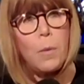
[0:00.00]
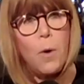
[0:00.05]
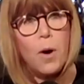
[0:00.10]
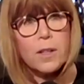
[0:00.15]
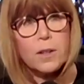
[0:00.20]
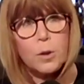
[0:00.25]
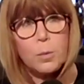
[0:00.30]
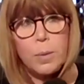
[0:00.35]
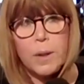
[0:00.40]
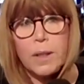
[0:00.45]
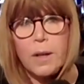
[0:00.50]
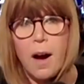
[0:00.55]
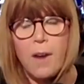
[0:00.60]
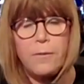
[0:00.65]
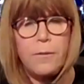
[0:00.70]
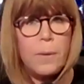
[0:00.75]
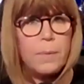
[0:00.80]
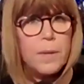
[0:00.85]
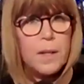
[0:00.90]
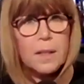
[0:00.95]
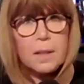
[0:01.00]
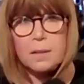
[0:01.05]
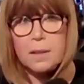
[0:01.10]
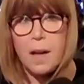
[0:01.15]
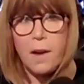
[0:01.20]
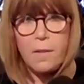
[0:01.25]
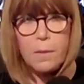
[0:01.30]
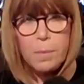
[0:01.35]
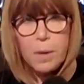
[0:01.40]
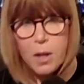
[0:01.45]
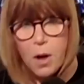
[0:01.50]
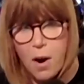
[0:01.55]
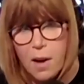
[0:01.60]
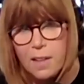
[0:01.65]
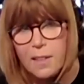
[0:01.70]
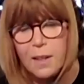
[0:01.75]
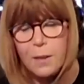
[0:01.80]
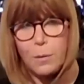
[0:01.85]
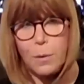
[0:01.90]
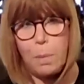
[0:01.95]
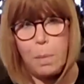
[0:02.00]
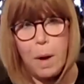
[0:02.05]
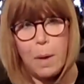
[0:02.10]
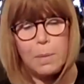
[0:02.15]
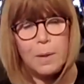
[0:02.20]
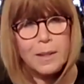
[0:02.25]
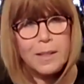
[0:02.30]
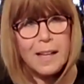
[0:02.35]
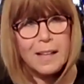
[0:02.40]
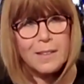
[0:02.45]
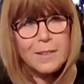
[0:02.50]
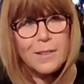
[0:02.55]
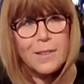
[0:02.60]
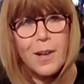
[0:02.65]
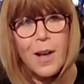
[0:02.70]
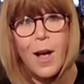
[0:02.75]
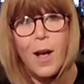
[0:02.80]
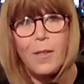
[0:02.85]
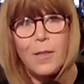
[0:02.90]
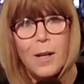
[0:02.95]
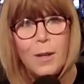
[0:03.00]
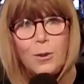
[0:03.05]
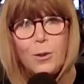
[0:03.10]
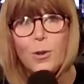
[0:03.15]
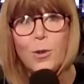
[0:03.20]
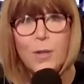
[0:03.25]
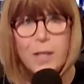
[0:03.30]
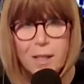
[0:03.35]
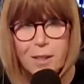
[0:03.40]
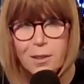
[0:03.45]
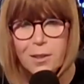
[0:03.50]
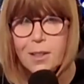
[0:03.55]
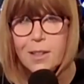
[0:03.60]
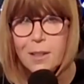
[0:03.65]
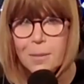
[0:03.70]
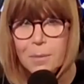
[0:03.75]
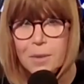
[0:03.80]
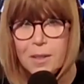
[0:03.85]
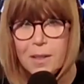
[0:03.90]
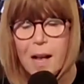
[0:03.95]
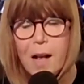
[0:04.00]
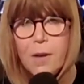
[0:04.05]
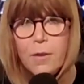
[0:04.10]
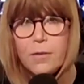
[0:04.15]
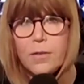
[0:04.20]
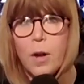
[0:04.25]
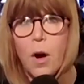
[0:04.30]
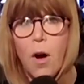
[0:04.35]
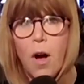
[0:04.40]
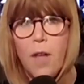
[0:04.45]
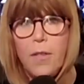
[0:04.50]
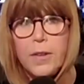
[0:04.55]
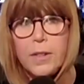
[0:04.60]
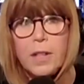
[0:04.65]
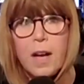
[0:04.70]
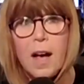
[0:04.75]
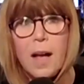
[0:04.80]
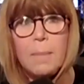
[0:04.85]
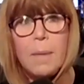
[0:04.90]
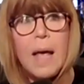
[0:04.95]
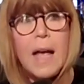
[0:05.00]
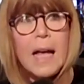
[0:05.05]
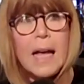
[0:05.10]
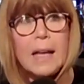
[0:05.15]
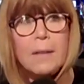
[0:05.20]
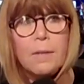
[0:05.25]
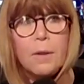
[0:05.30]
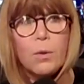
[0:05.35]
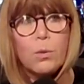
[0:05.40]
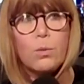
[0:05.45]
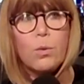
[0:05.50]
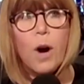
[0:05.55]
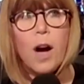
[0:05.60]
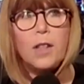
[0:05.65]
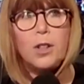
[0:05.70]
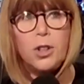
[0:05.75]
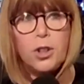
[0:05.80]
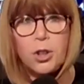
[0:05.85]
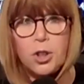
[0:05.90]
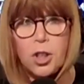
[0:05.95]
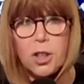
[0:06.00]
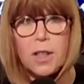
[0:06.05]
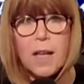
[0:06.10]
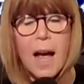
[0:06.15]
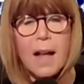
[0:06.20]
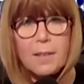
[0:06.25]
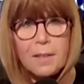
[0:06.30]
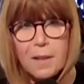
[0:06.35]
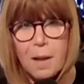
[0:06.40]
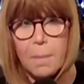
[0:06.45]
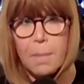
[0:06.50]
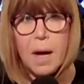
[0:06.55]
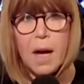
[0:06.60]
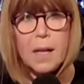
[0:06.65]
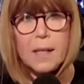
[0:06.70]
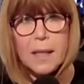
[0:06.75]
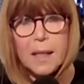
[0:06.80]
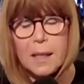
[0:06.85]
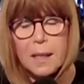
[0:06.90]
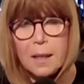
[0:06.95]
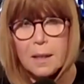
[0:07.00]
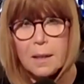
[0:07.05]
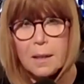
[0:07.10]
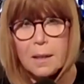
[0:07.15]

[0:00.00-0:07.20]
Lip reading: want to split off from the Kevin McCarthy Republicans. They do this to themselves all the time in the rush to get the money.